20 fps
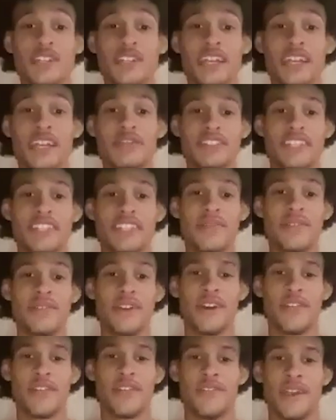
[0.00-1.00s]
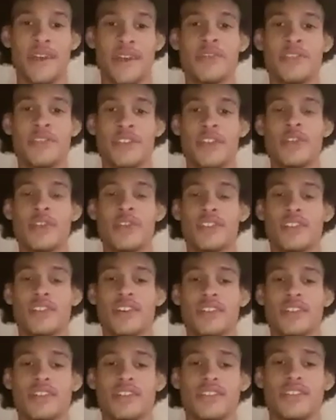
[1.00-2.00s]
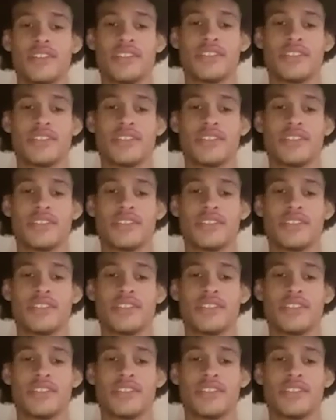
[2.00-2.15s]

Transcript: it was definitely our family reunion though.